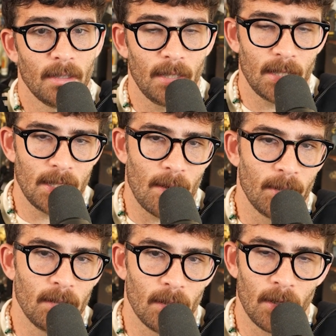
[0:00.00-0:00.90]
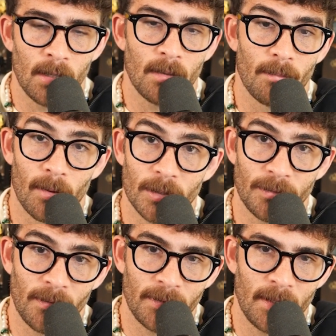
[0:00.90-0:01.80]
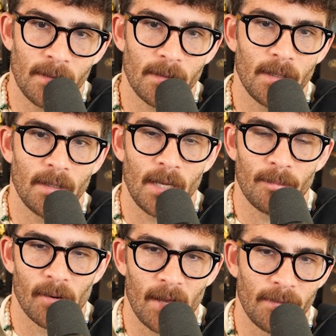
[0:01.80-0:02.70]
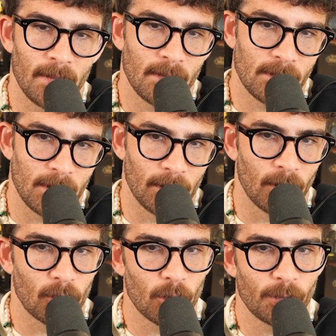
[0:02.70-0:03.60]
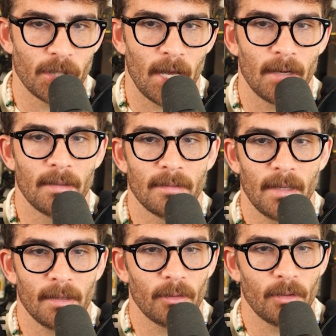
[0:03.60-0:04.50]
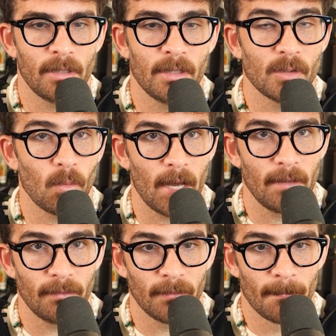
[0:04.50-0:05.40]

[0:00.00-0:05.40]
in Yemen on March 15th in a private Signal group chat that included his wife,